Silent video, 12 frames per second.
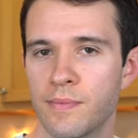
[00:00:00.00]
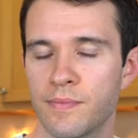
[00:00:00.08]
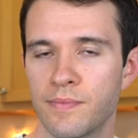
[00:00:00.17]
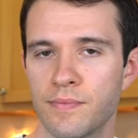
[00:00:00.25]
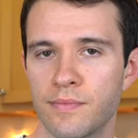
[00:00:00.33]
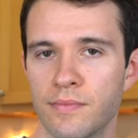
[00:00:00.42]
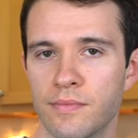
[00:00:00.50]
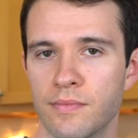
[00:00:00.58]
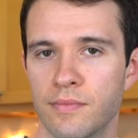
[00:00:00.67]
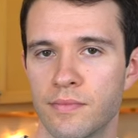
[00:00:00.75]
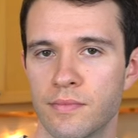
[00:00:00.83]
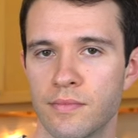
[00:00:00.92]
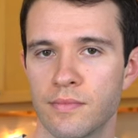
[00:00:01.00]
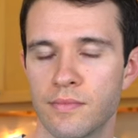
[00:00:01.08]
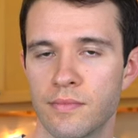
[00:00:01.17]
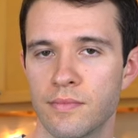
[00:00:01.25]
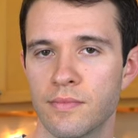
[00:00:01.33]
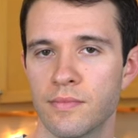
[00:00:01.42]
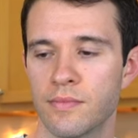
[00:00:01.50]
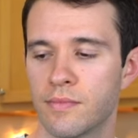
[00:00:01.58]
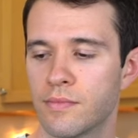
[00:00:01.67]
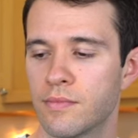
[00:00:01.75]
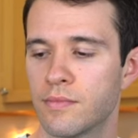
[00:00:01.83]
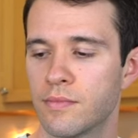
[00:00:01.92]

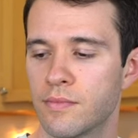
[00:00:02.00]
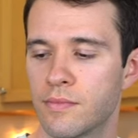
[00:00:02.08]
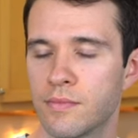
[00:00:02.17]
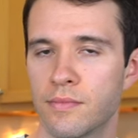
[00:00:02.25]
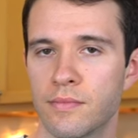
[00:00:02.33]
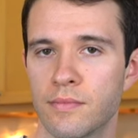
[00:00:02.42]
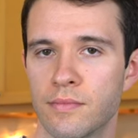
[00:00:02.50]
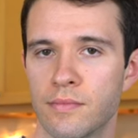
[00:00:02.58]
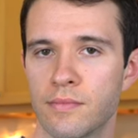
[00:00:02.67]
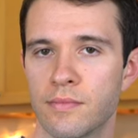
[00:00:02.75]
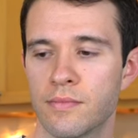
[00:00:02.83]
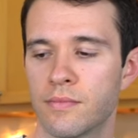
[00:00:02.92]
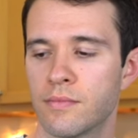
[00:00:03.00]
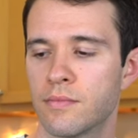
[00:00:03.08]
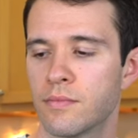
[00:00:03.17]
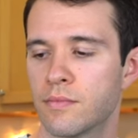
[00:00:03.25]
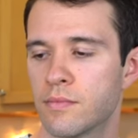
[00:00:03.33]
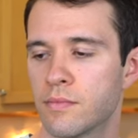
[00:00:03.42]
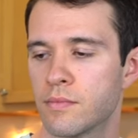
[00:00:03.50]
No words are spoken by the person on screen.